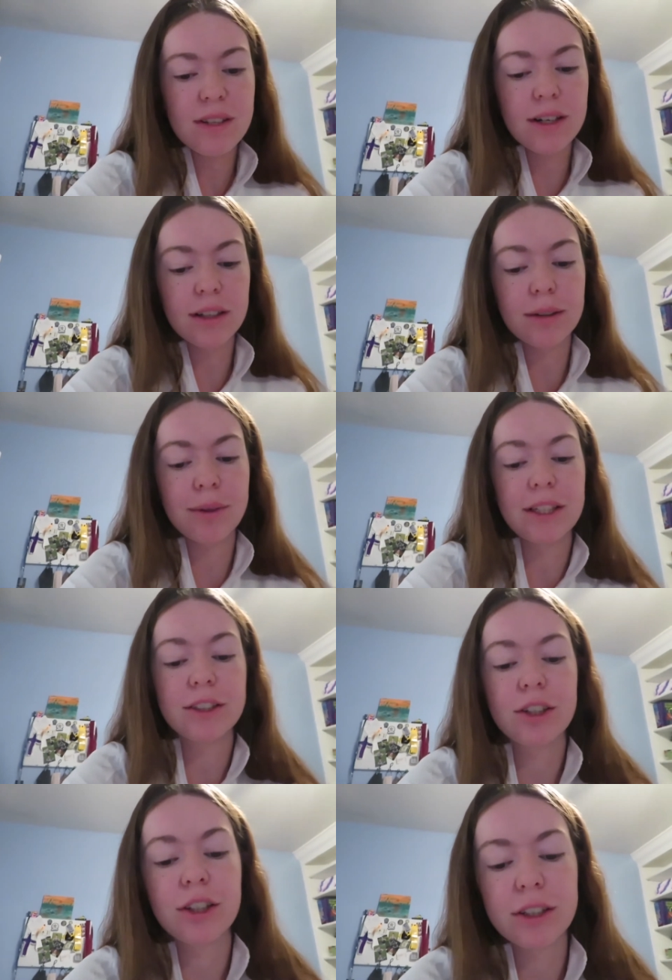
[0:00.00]
Um, it
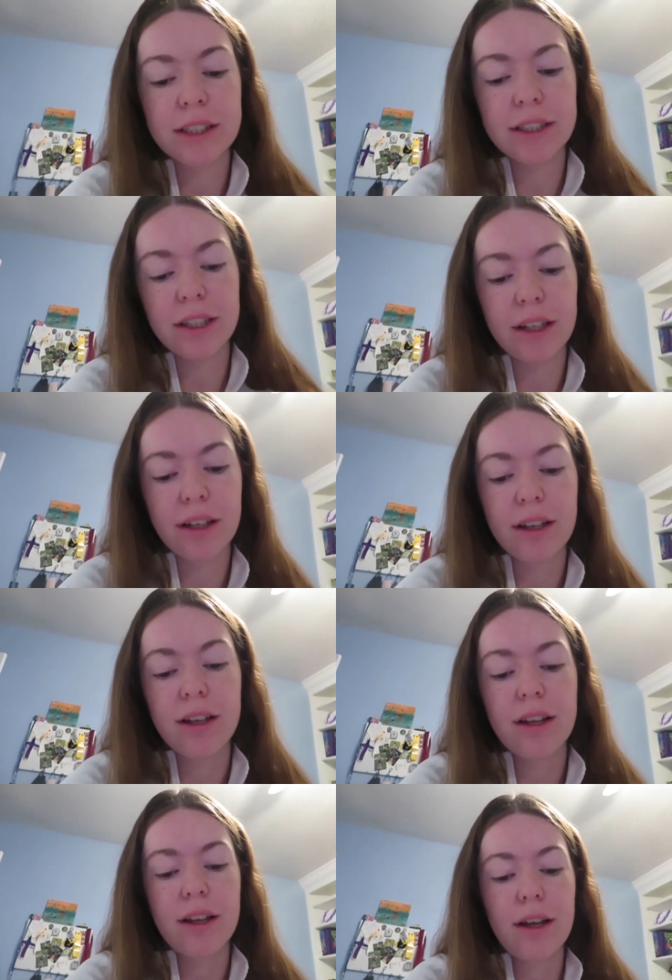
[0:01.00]
is currently
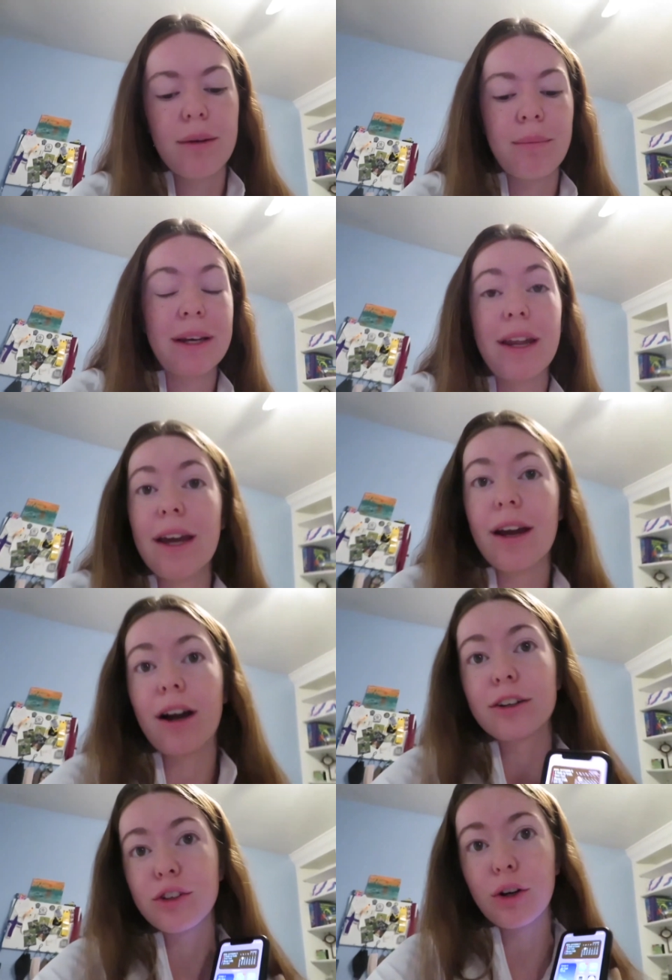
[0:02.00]
Monday
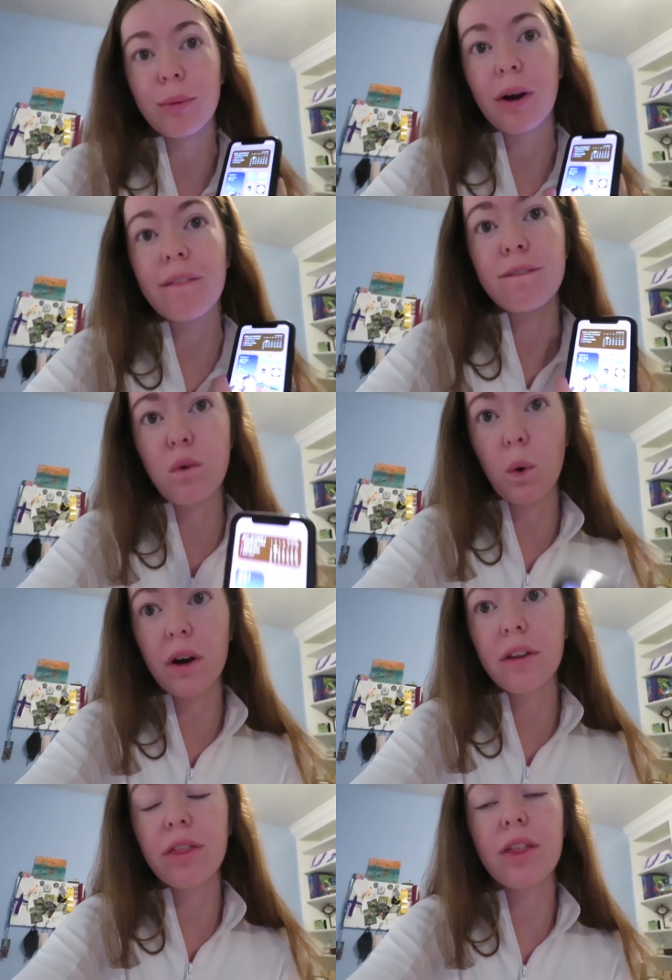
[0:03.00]
October
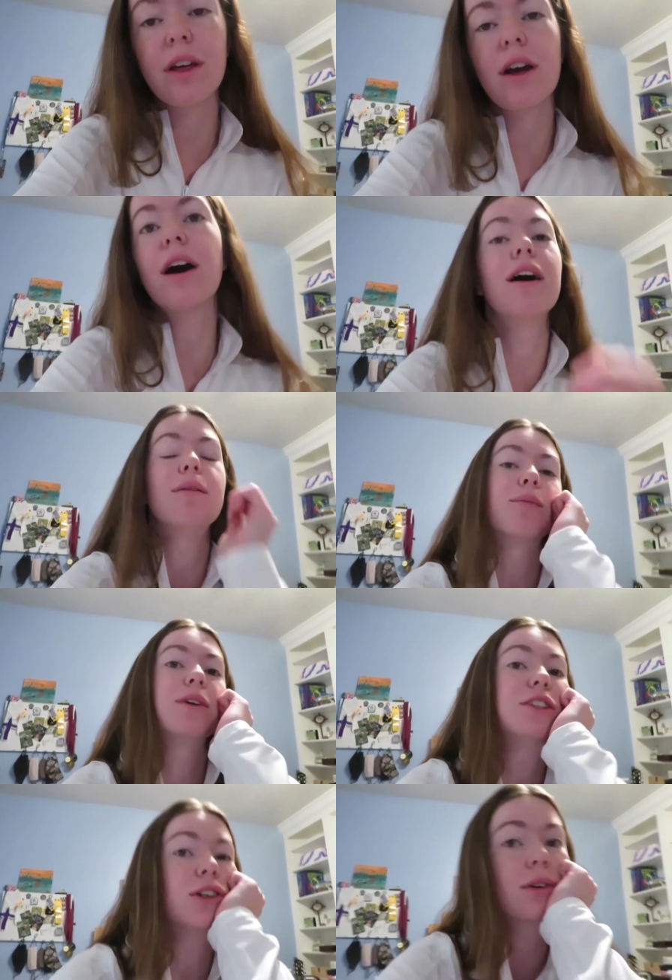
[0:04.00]
4th. Um,
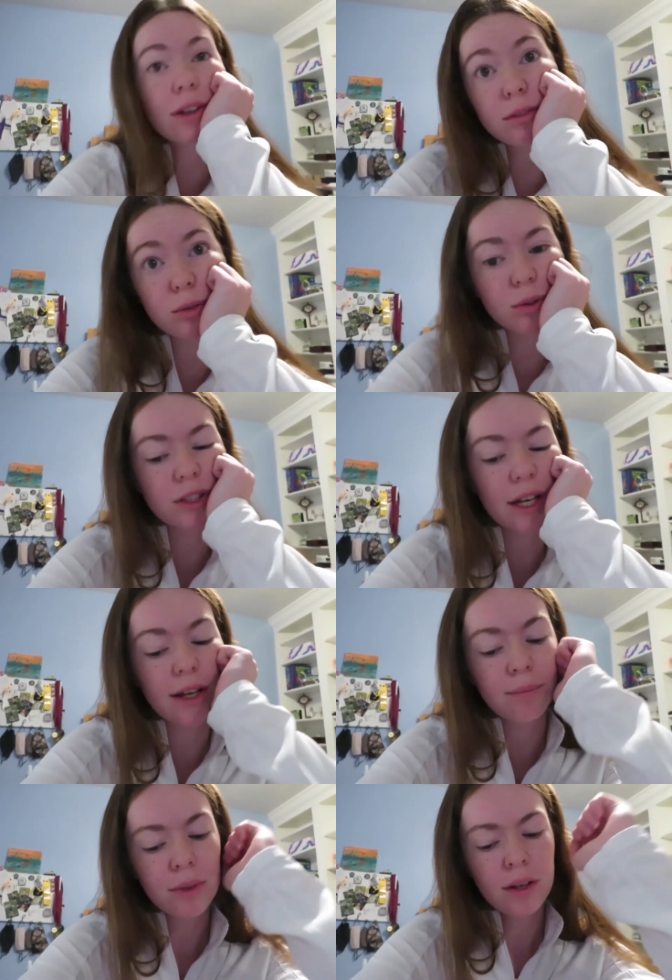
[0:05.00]
we don't have school
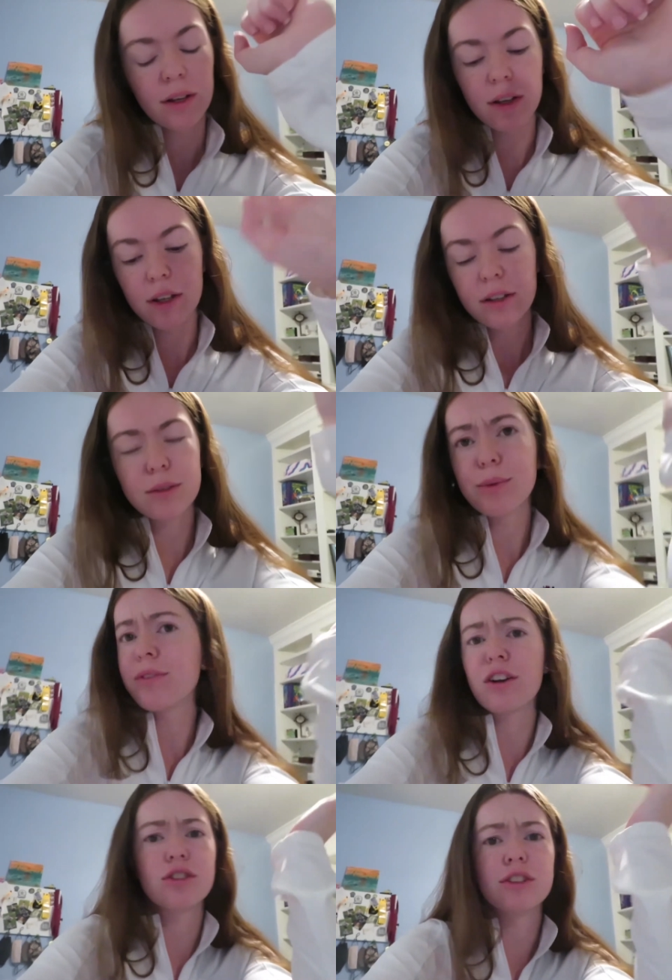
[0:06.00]
today. It's
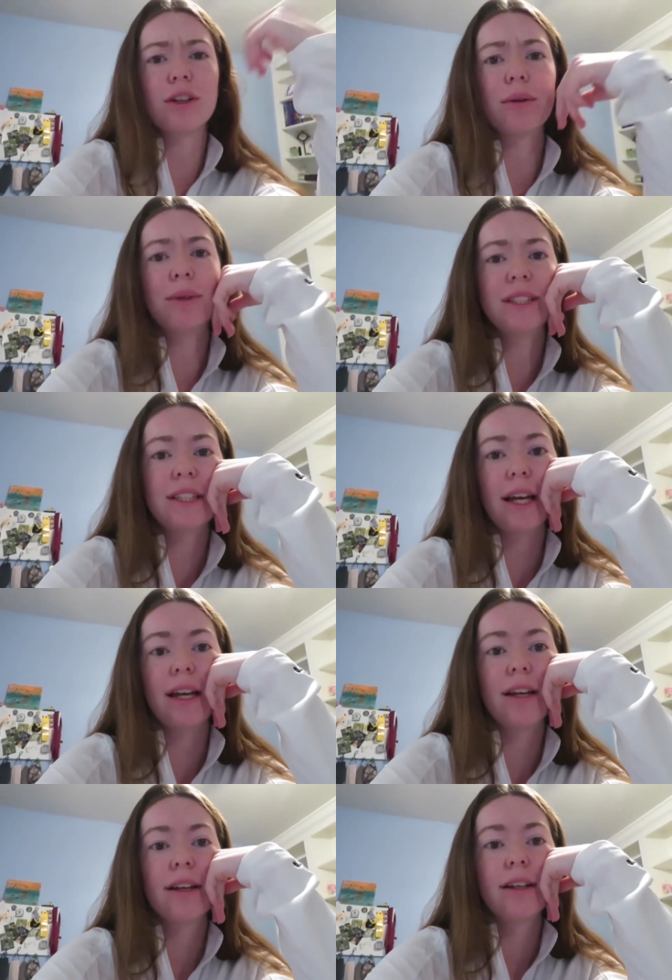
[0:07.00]
professional development
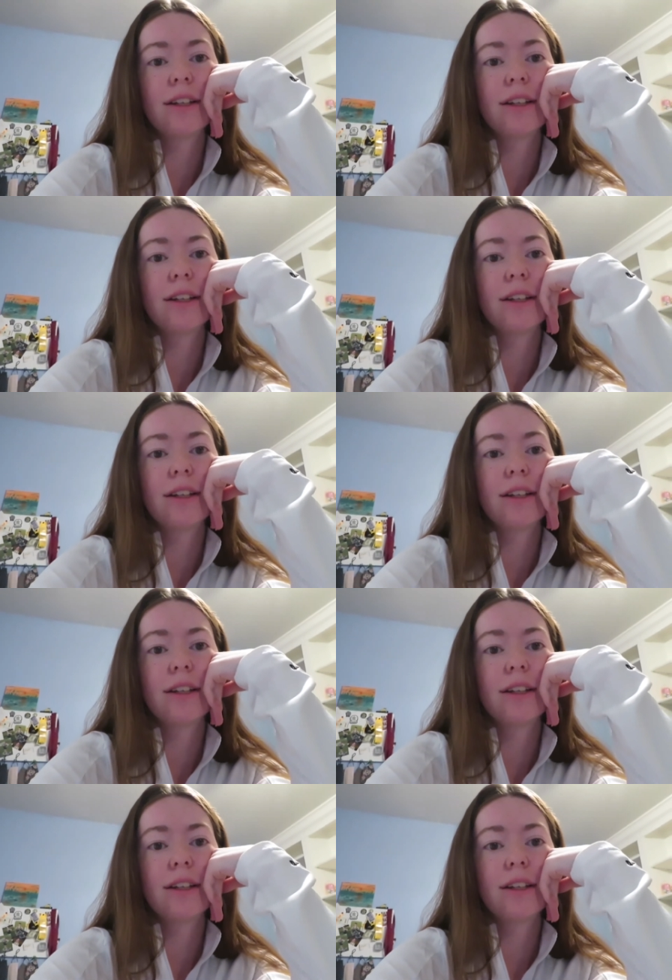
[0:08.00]
day.